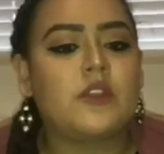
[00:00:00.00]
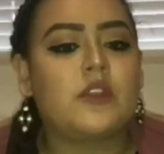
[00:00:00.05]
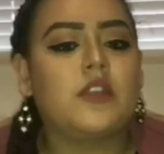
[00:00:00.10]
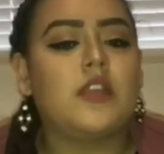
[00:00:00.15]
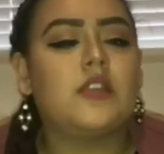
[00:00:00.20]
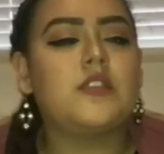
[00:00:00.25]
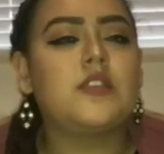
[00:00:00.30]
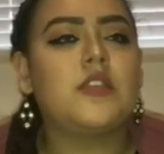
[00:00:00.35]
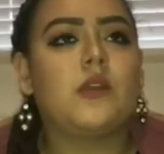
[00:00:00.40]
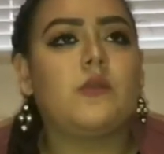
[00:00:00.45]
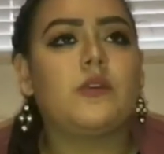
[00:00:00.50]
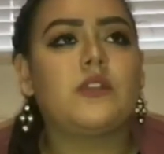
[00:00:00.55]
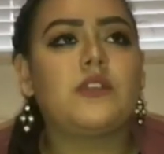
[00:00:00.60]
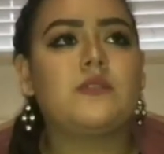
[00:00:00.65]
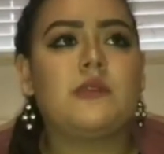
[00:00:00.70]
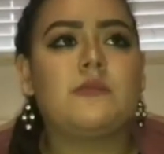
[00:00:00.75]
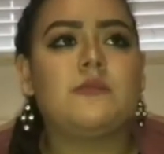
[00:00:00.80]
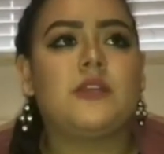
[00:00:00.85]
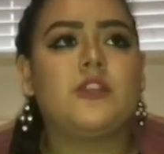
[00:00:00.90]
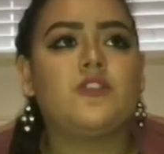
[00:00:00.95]
And so I went
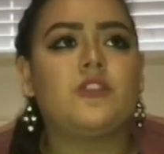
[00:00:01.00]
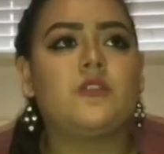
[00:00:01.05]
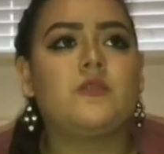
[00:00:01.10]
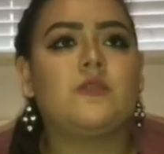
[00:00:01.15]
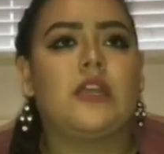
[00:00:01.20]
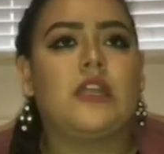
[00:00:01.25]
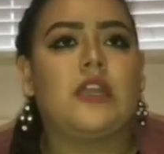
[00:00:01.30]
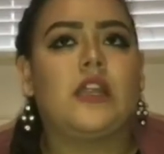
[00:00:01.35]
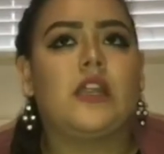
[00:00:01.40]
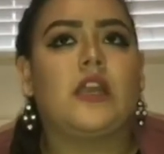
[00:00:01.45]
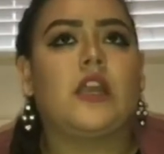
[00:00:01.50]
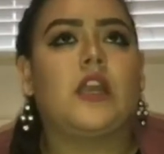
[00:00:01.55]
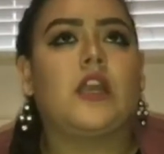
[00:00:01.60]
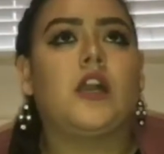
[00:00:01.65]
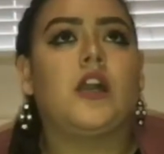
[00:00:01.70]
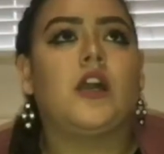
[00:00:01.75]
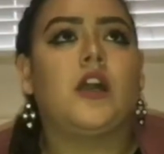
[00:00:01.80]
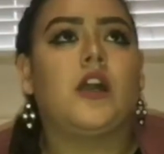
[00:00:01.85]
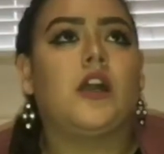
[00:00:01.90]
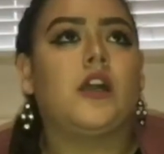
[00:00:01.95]
to my bedroom, and like
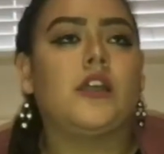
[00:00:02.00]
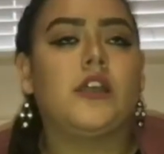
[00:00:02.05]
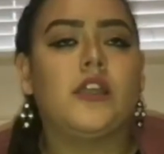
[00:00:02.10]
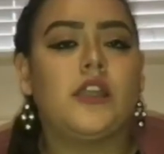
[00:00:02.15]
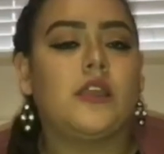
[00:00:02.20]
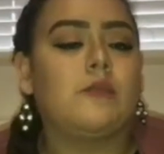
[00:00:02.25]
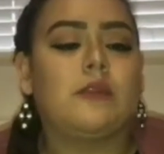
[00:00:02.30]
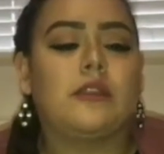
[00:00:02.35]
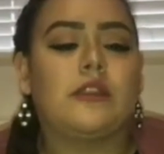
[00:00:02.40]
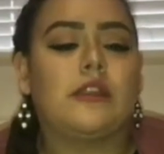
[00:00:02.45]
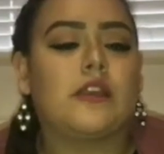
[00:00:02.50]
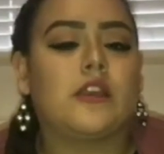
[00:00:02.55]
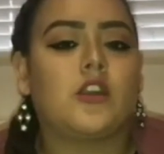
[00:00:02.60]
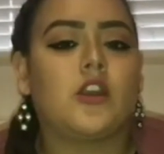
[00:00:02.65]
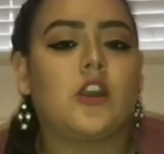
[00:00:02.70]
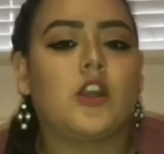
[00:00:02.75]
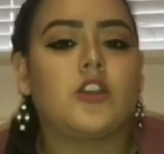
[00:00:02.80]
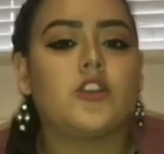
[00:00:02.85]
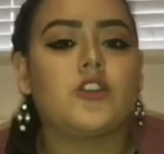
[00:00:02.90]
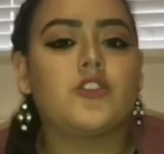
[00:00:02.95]
it hit me, like it
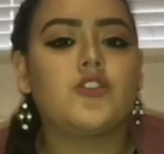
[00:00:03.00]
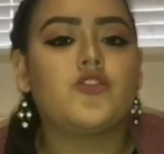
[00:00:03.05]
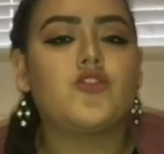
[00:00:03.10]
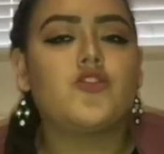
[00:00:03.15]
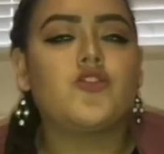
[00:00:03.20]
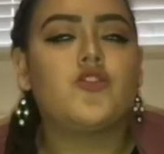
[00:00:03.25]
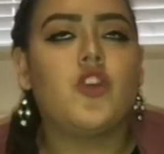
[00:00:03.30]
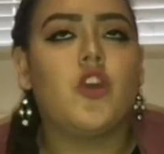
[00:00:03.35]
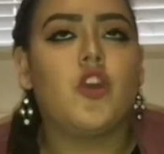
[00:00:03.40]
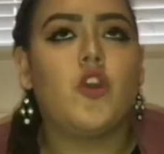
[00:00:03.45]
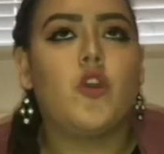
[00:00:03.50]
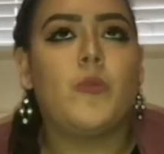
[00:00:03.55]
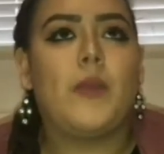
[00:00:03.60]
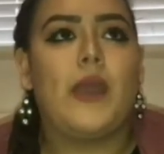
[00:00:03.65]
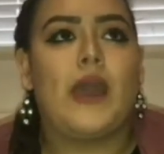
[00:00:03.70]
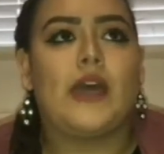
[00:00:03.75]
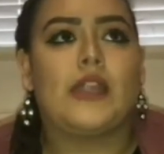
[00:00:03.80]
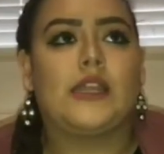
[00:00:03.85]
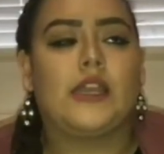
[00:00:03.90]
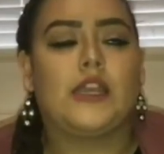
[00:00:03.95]
hurt so
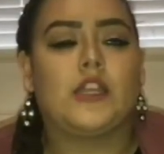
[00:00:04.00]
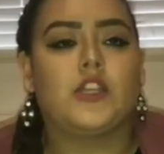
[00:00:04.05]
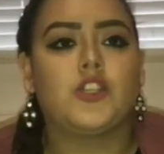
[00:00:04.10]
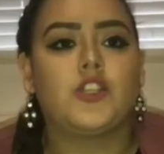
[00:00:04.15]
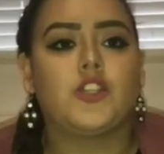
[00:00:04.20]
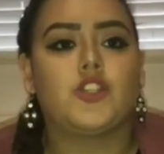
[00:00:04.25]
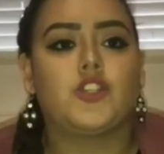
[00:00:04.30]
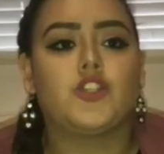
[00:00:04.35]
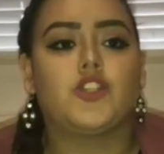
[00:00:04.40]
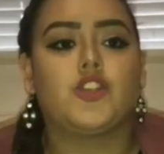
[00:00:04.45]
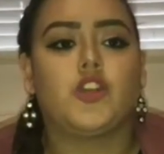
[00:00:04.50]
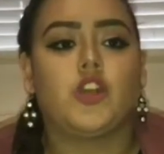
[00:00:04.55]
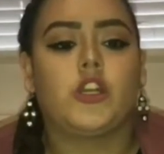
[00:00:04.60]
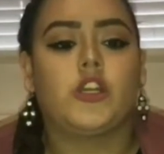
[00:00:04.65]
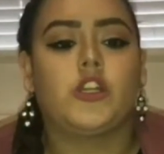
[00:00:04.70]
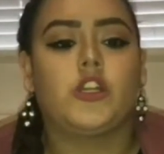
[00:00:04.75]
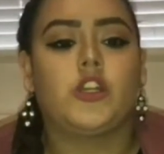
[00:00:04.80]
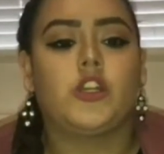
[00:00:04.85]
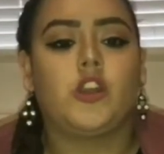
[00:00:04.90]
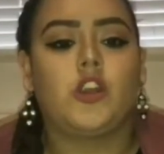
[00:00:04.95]
bad. Like I just
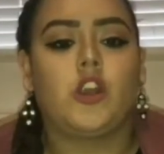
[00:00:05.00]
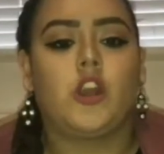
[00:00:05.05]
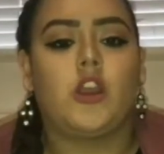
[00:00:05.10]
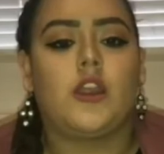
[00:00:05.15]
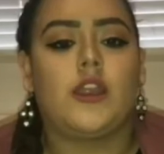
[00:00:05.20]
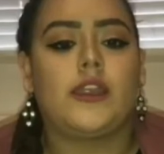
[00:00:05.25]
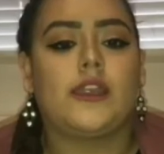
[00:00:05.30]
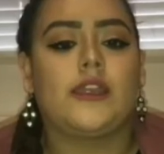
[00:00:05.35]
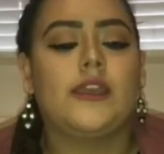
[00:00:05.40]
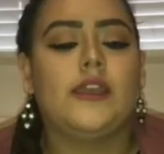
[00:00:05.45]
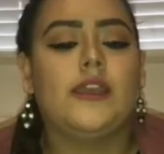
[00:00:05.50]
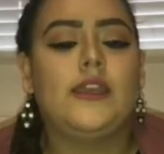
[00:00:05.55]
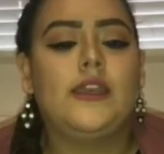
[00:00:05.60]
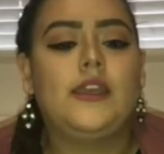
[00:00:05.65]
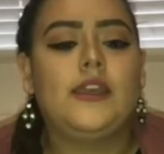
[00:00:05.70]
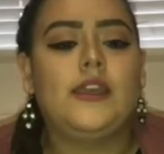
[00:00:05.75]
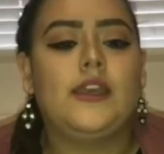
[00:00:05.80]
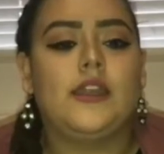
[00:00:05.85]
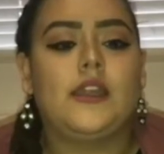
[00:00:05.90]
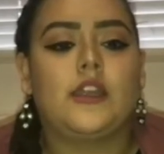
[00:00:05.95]
started crying,
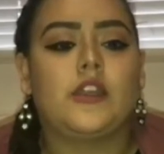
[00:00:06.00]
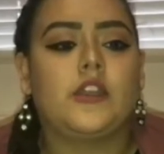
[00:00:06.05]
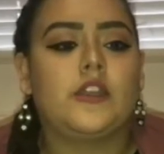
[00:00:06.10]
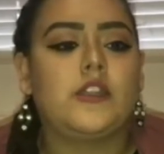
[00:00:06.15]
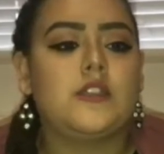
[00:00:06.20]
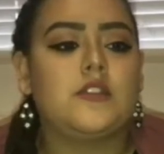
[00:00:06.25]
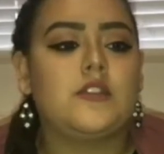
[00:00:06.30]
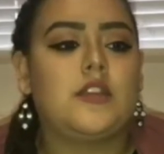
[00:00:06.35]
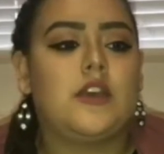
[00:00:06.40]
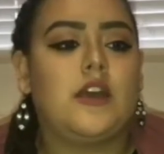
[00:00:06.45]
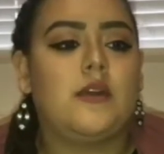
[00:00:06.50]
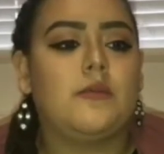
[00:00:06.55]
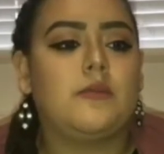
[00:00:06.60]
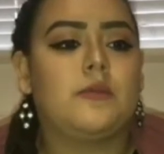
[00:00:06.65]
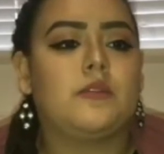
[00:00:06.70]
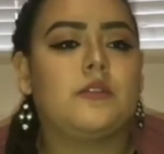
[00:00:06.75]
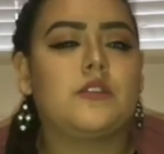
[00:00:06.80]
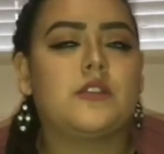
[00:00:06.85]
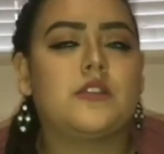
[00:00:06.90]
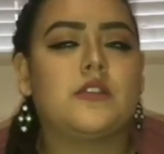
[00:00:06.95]
and I couldn't stop.
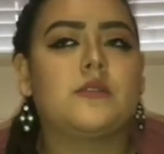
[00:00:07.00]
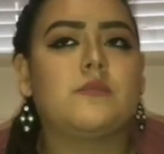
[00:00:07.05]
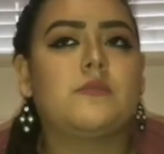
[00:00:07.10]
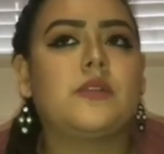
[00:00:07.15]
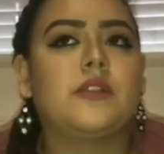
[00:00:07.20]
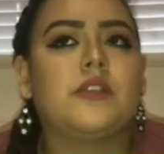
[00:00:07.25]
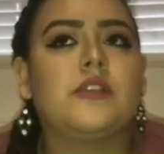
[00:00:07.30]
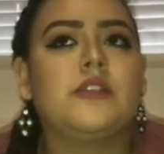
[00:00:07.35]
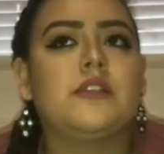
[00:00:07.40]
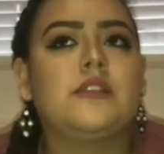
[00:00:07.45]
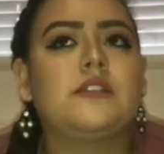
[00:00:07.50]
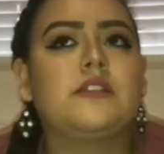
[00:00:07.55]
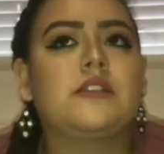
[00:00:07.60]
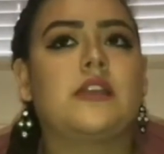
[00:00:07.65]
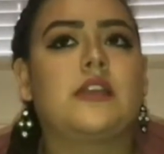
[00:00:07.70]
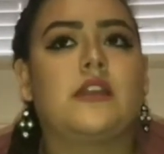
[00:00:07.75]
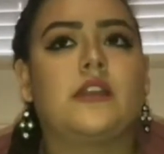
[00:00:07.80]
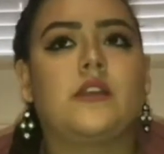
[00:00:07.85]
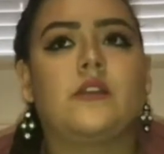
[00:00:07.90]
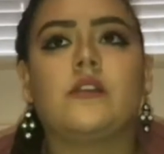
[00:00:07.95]
And I was like, please,
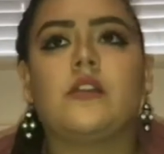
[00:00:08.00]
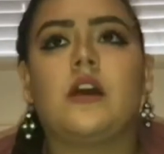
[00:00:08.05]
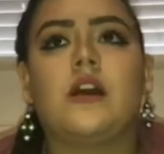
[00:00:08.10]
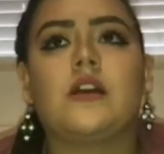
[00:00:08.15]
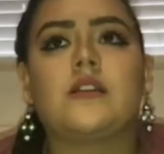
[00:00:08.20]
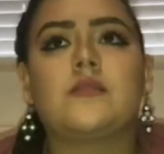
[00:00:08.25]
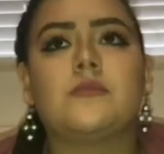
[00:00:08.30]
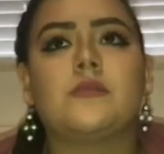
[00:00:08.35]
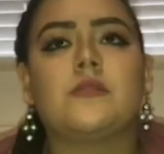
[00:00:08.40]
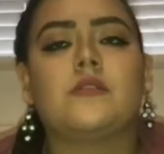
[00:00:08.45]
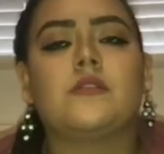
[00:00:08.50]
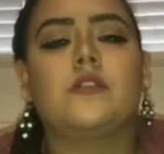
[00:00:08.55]
can I go to the hospital?